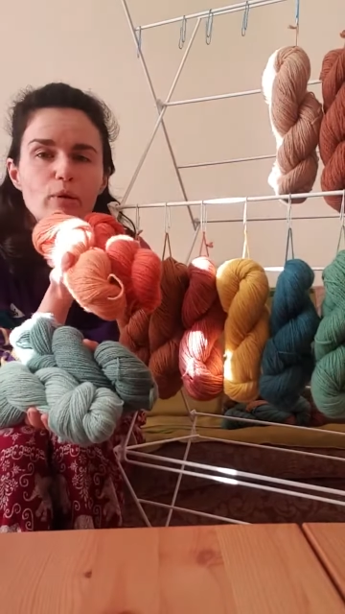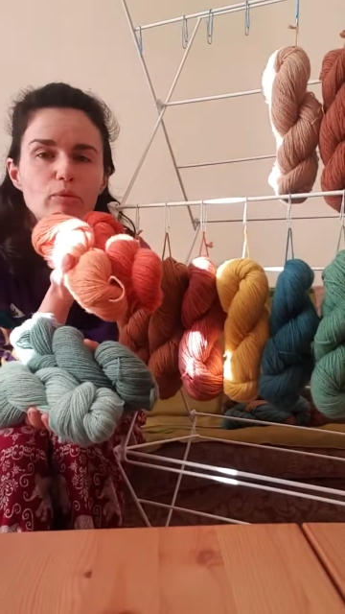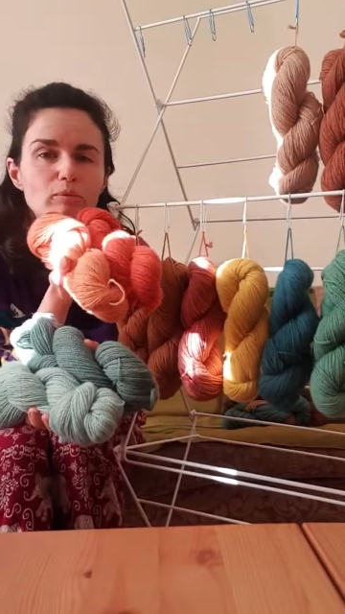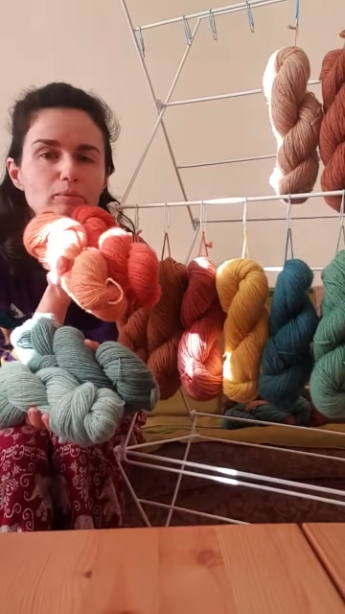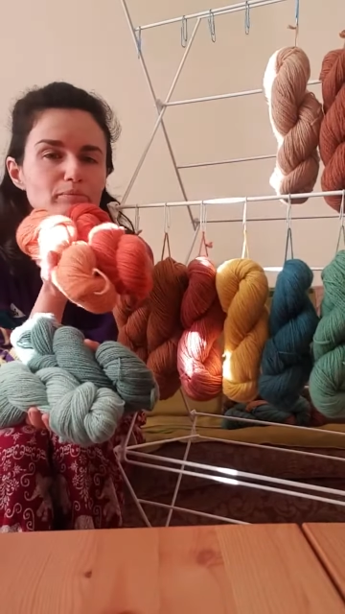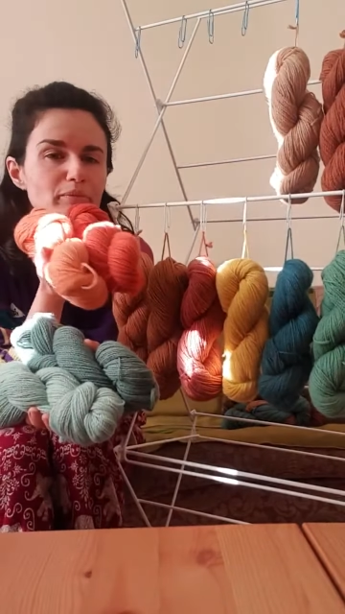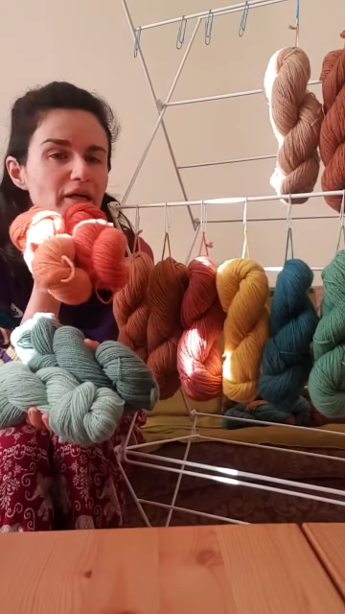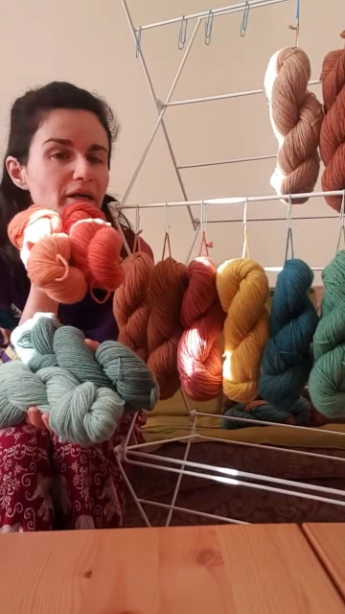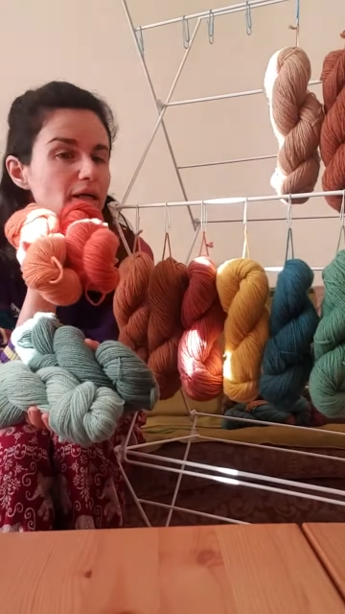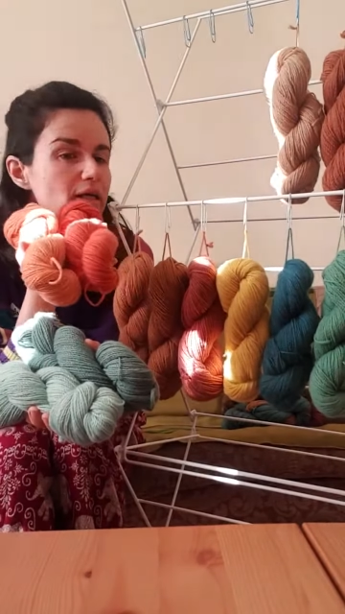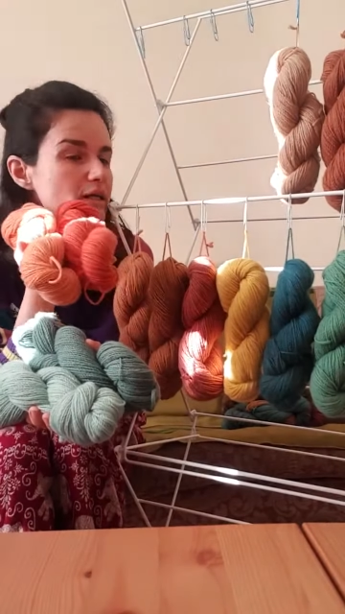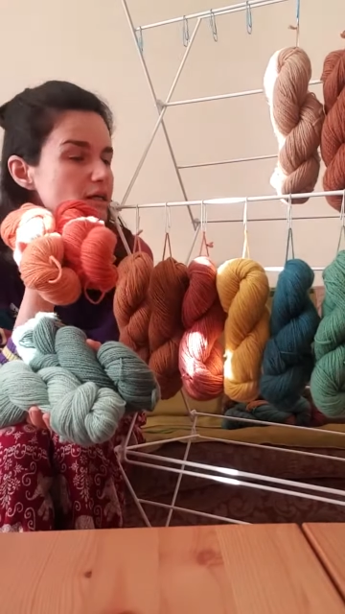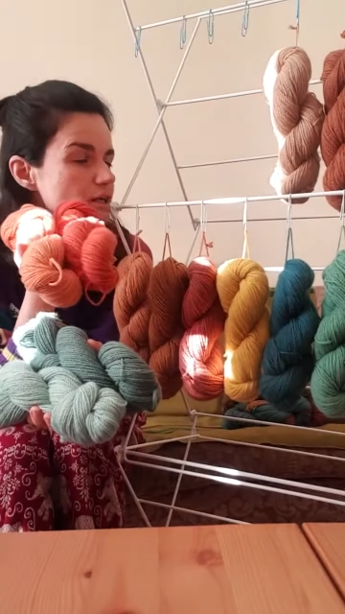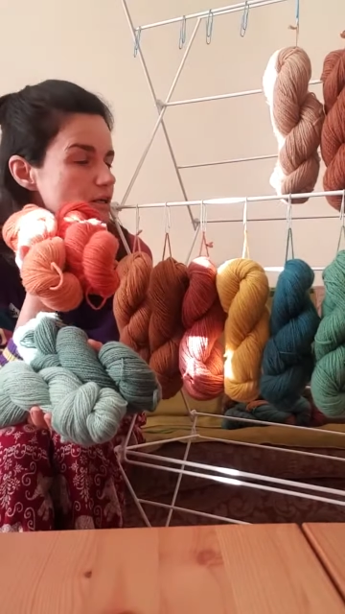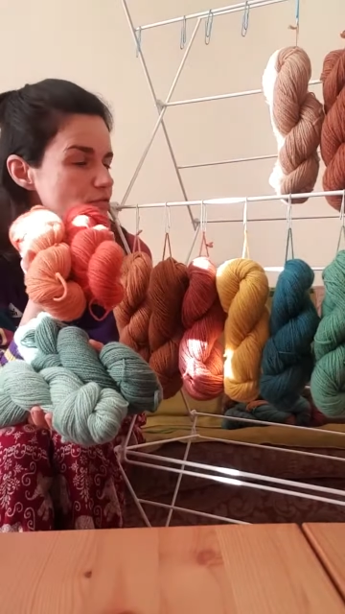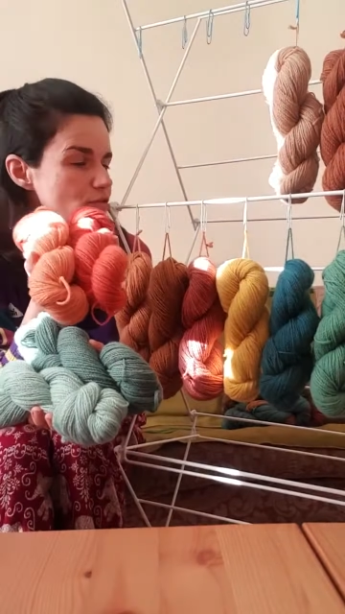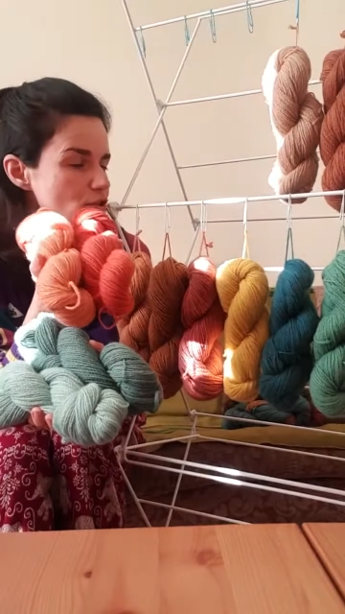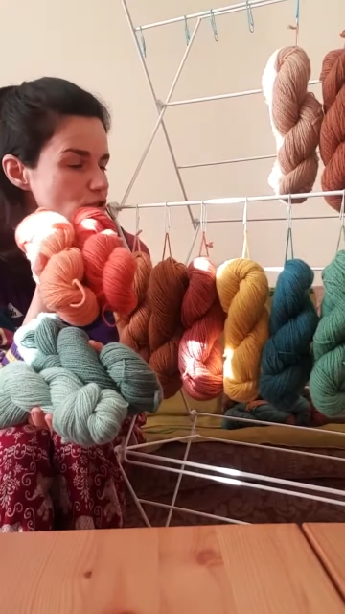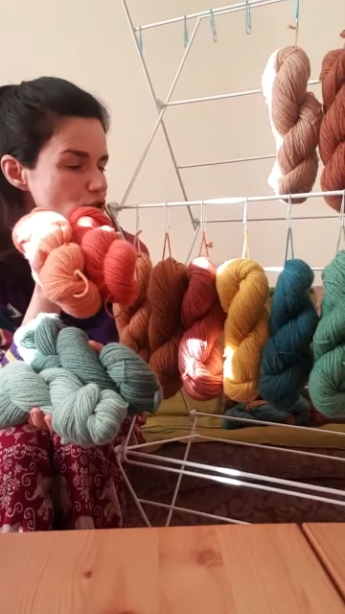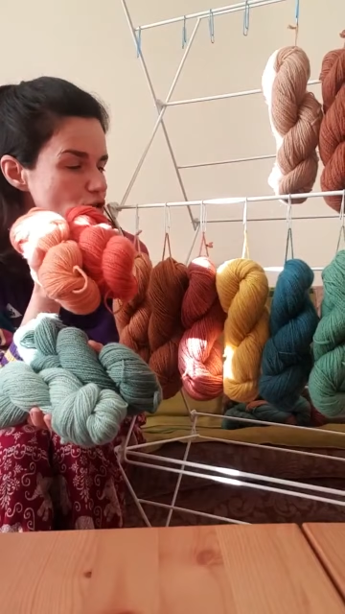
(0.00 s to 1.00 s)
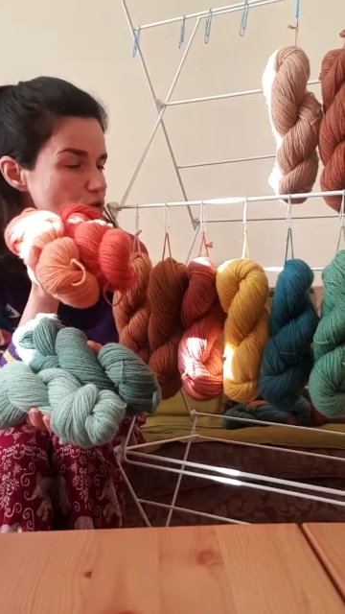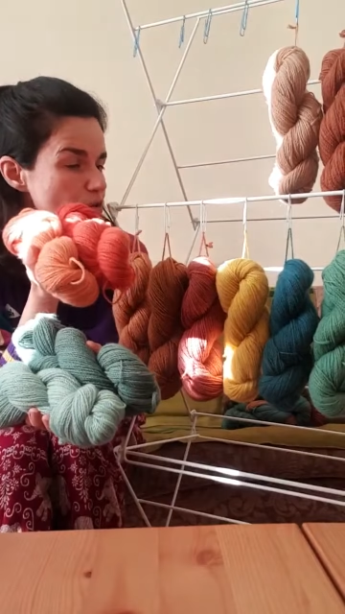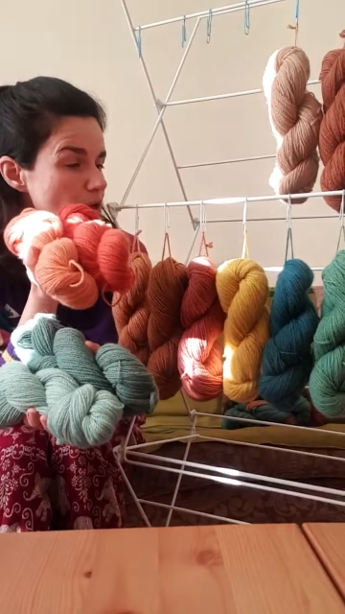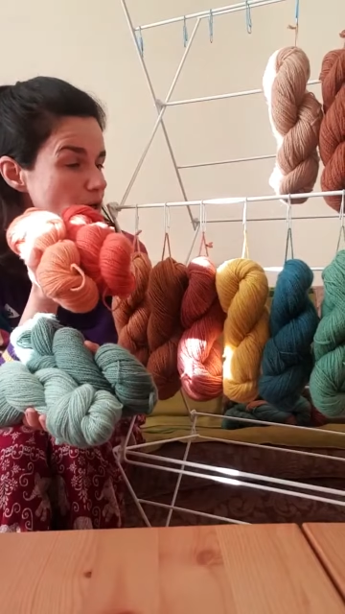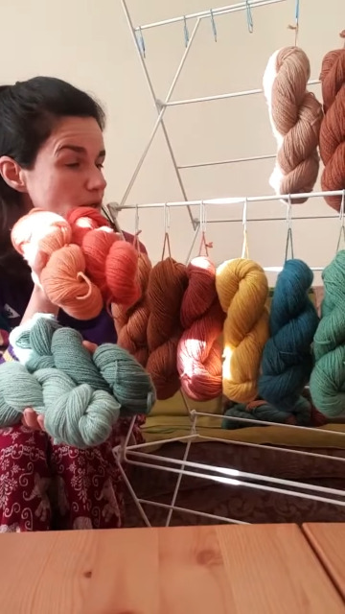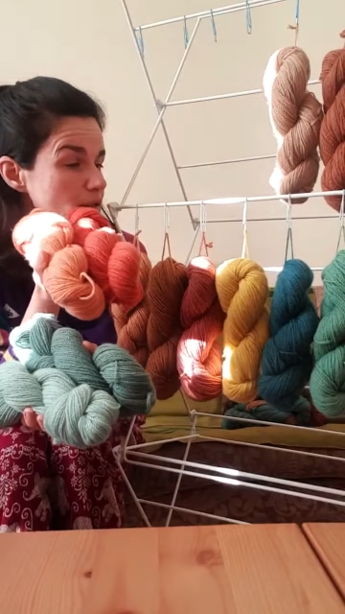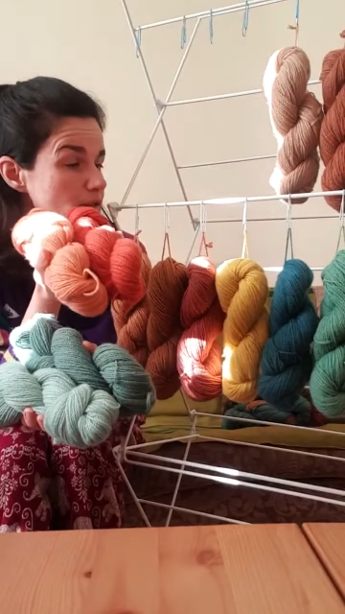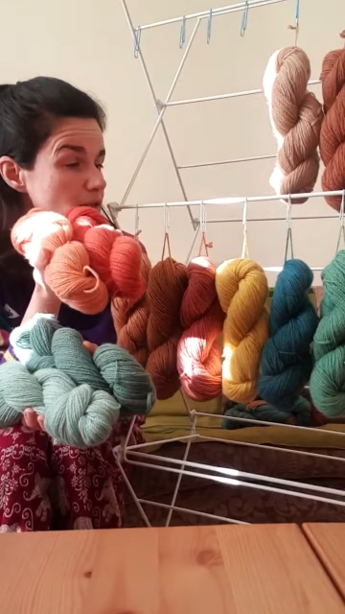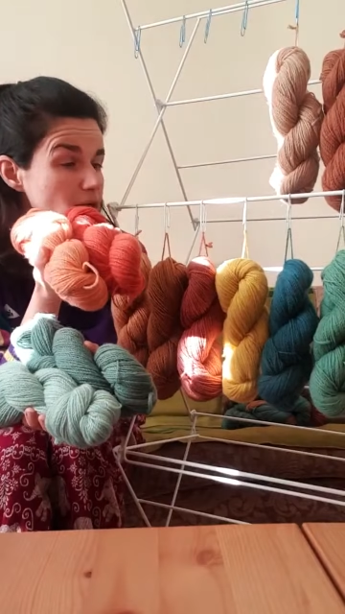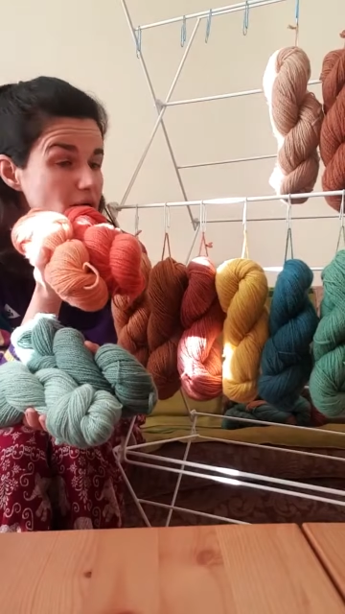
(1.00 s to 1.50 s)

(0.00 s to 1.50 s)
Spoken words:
but it gives you an